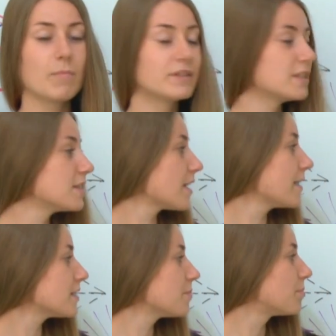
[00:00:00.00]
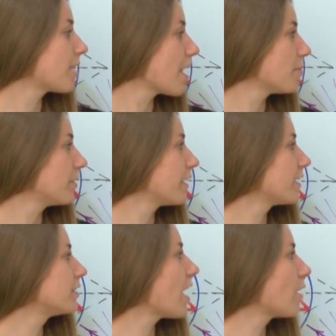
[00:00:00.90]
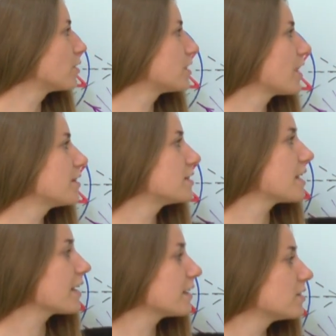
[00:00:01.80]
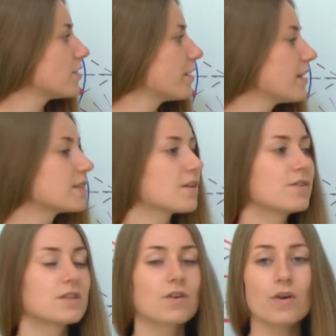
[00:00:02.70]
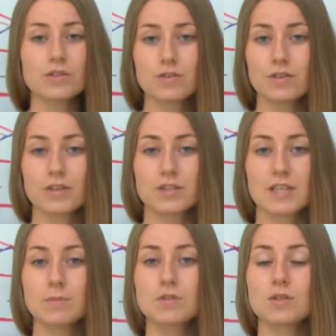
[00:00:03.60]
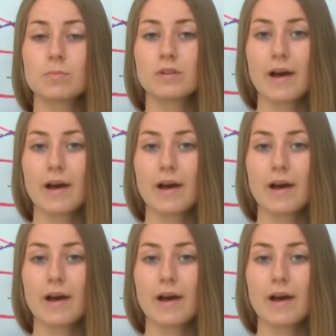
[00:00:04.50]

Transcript: but inside a primary and outside the secondary it, on the contrary, it seems to be